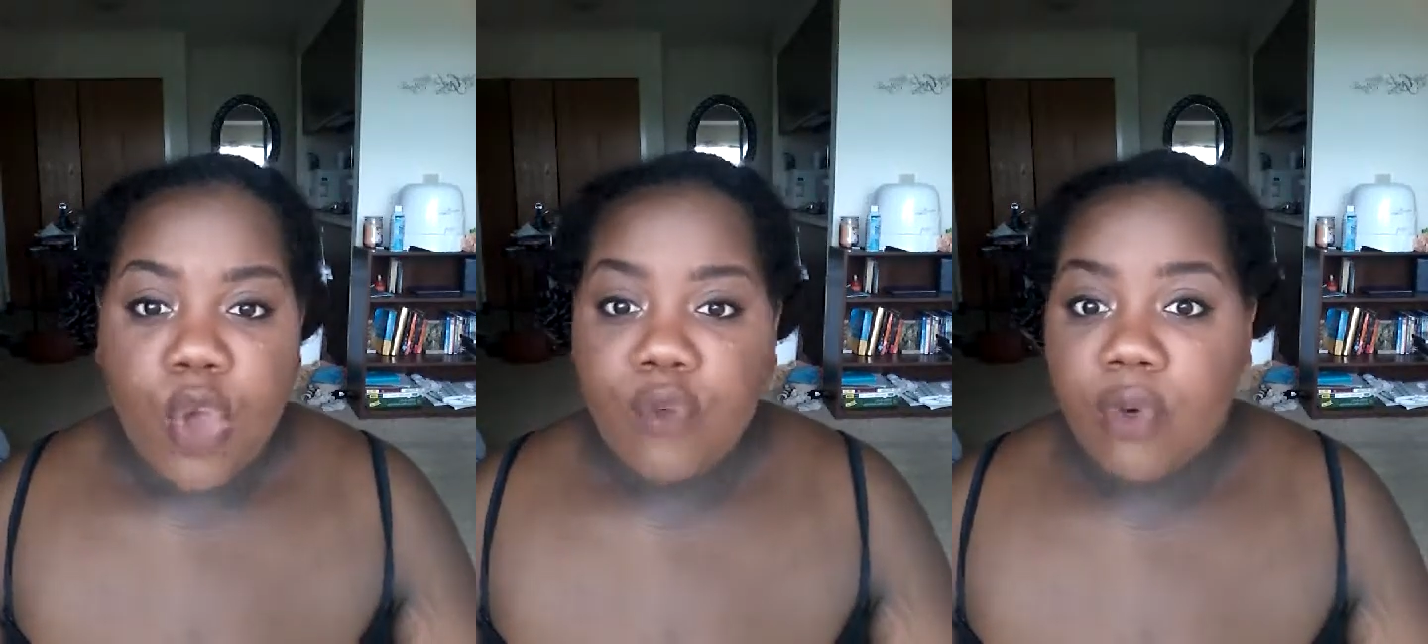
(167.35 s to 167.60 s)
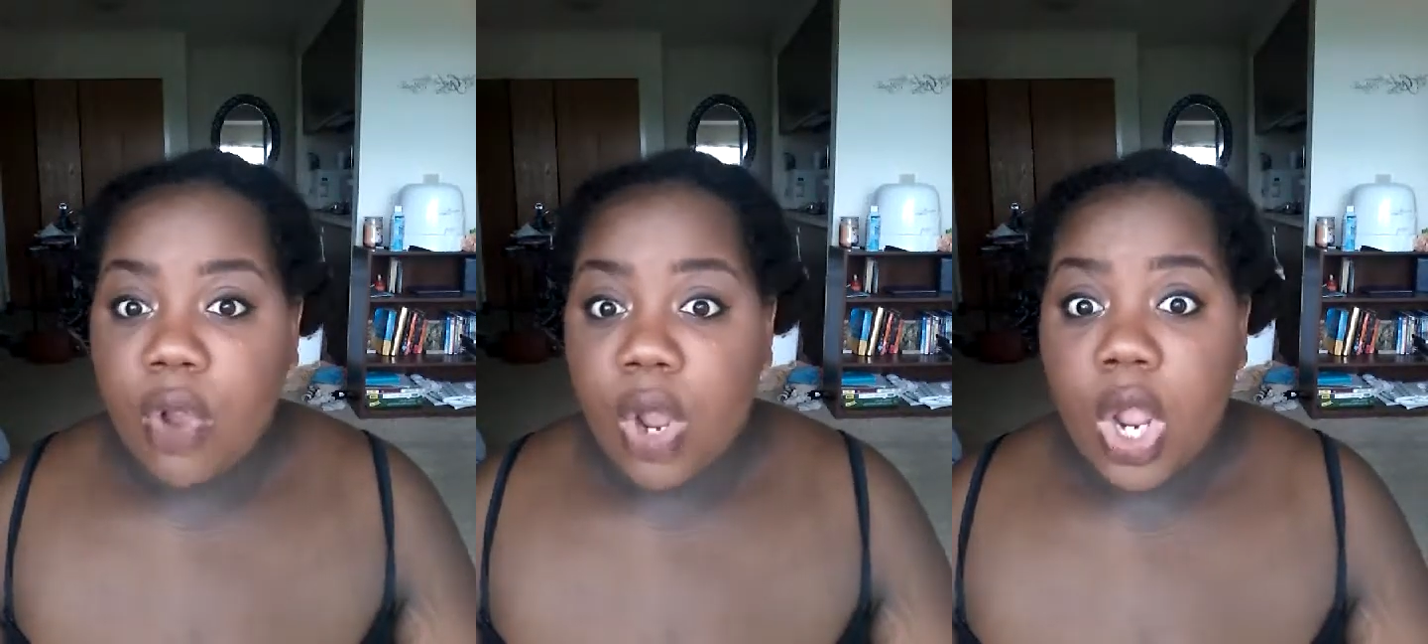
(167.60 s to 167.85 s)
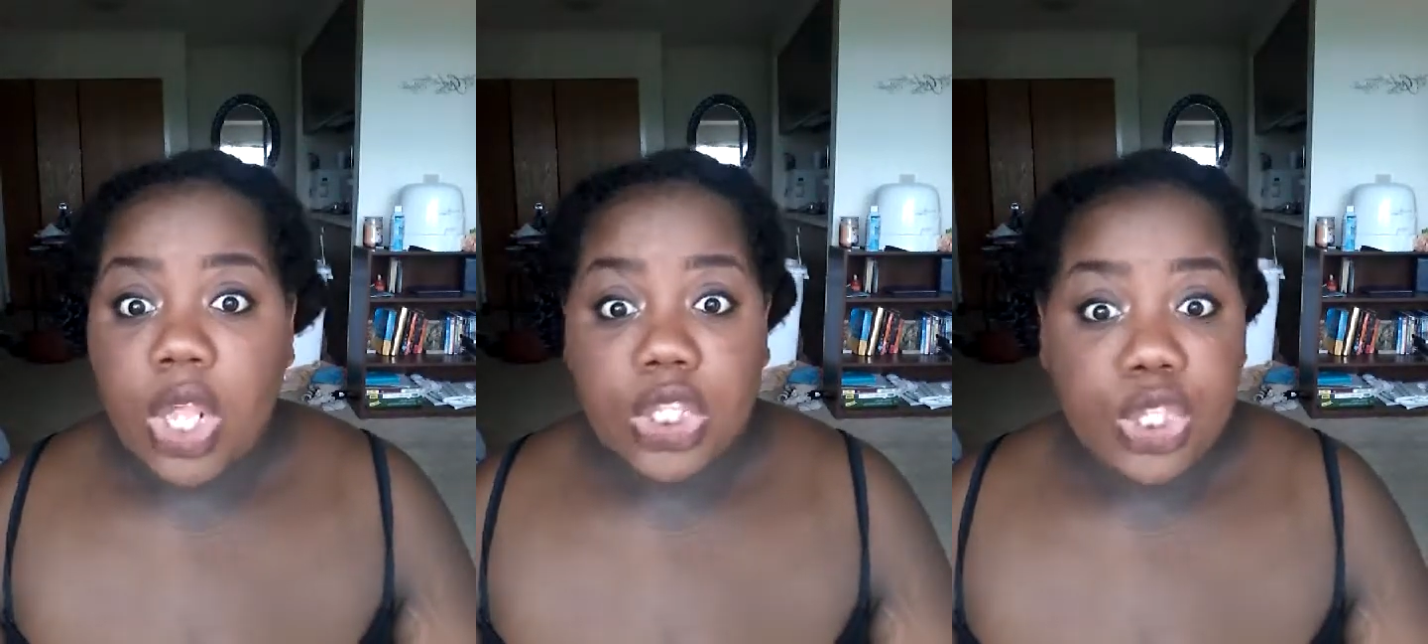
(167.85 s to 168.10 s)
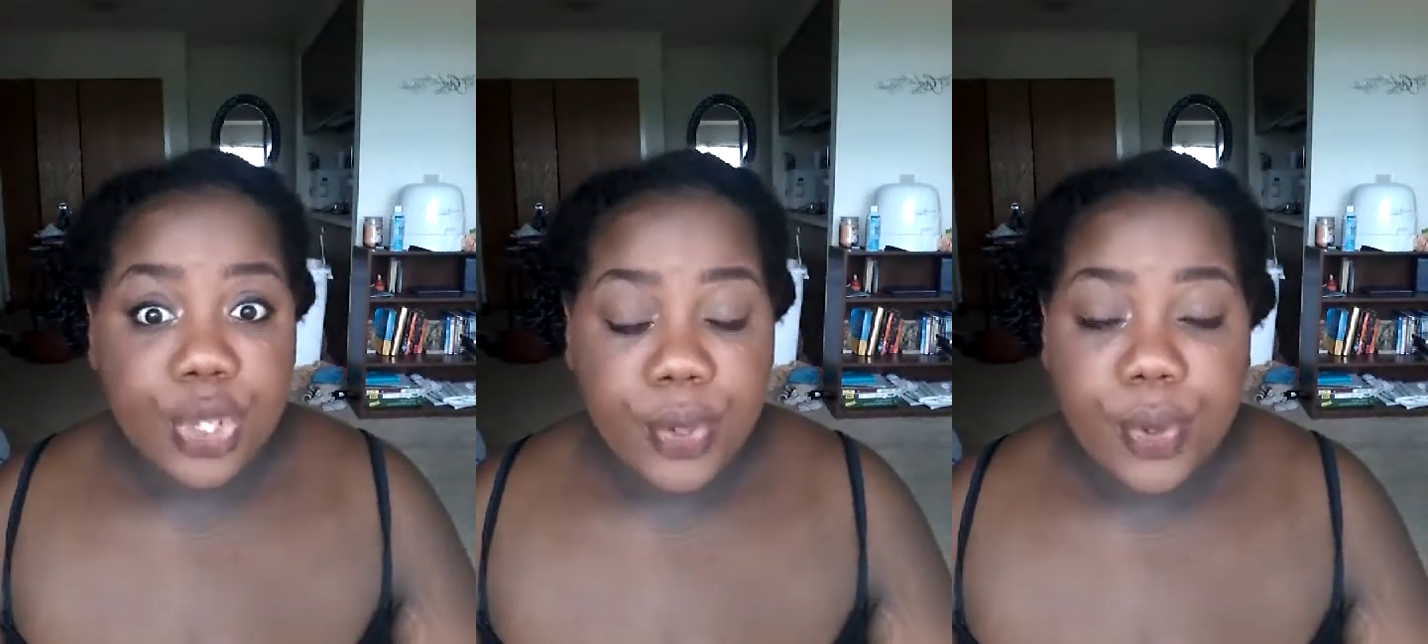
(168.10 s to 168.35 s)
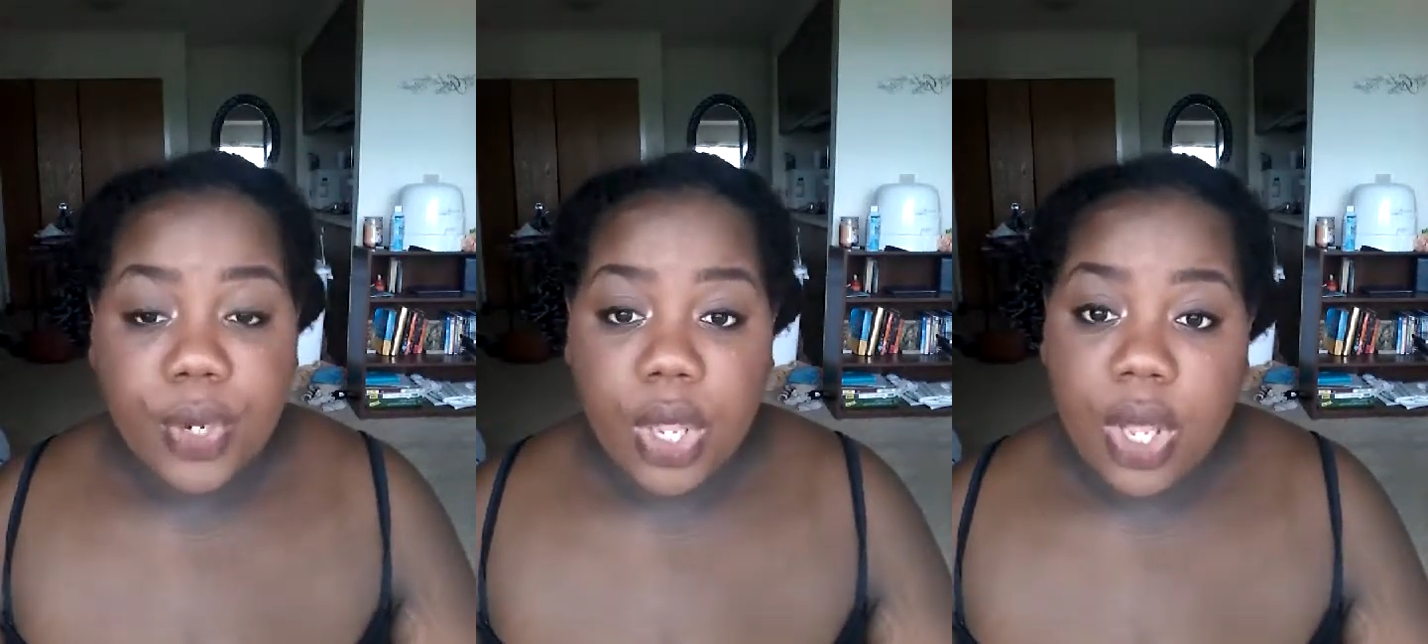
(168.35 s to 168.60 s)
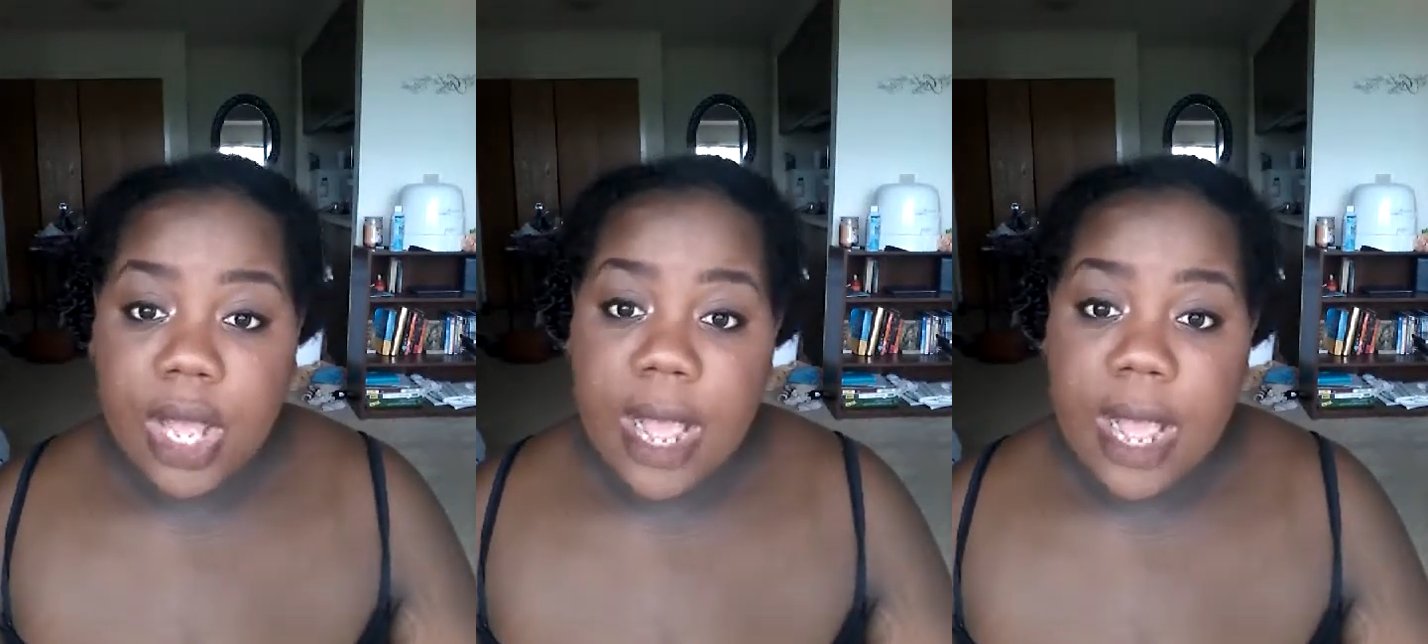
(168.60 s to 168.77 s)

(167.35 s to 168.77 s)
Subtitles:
for too long.